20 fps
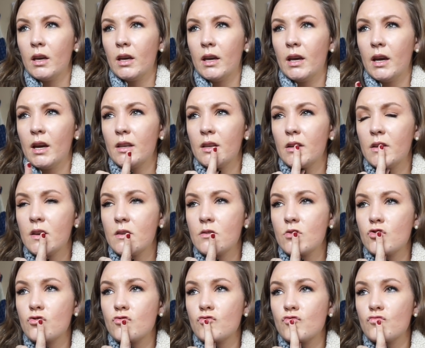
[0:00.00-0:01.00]
And
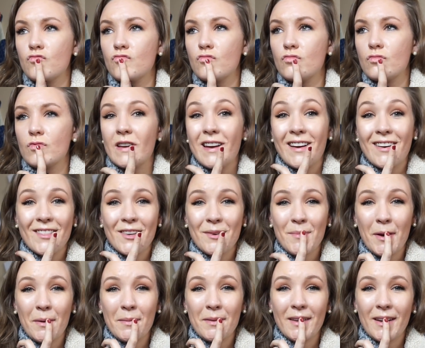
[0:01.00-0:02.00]
the
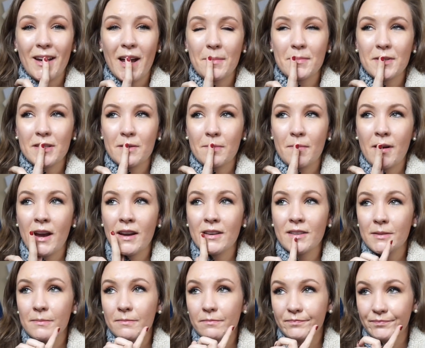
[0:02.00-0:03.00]
other moment that comes to
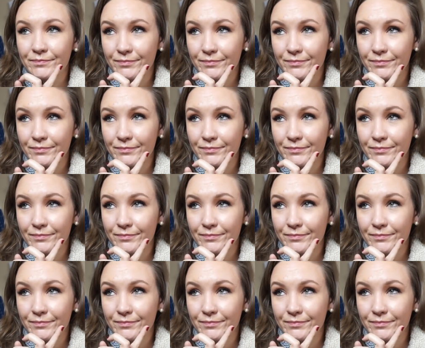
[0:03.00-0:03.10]
mind